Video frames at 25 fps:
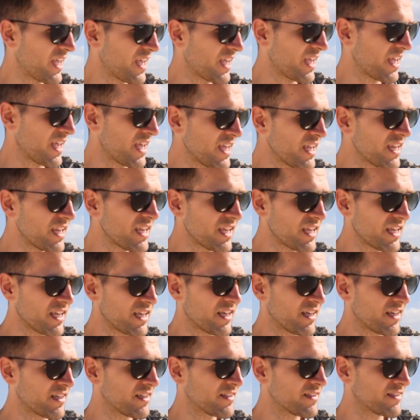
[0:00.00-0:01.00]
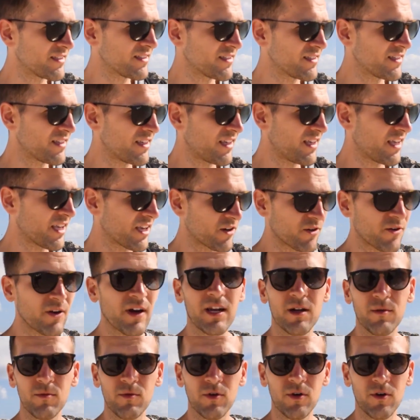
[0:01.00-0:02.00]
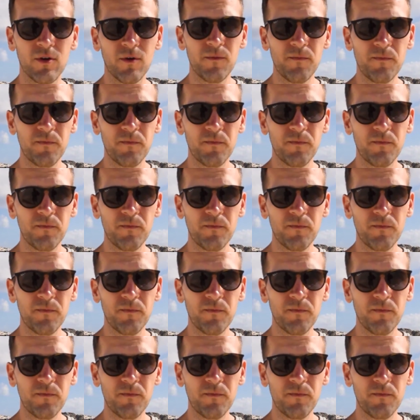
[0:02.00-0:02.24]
It is incredible.